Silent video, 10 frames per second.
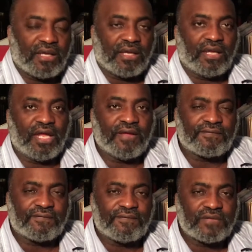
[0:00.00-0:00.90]
if
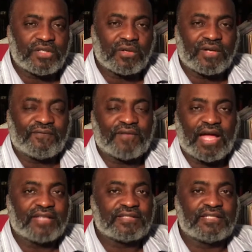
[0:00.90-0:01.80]
you're
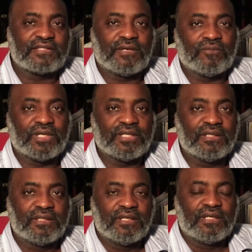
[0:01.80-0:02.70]
advising someone
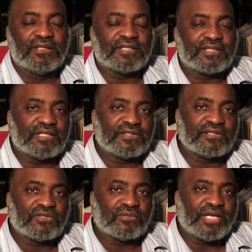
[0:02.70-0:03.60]
that's in a
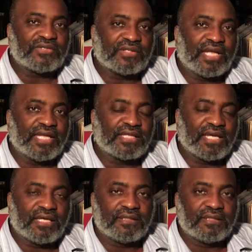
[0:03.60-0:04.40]
situation like that,